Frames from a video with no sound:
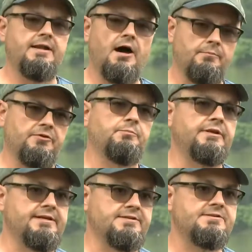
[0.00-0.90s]
help us,
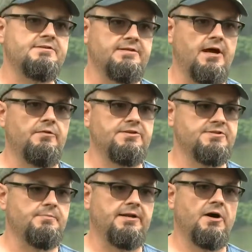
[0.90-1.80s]
please, you know,
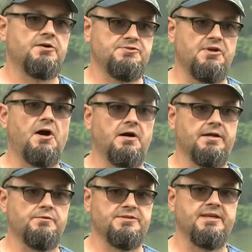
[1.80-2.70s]
this is my daughter's
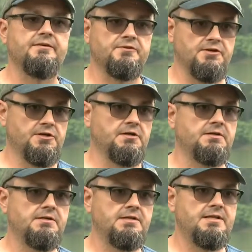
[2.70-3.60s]
dog. It was a gift to
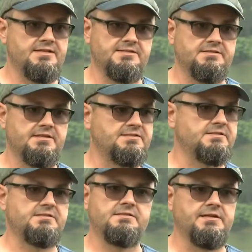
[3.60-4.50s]
her. This is,
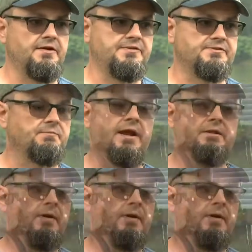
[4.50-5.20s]
this is, you know, this is breaking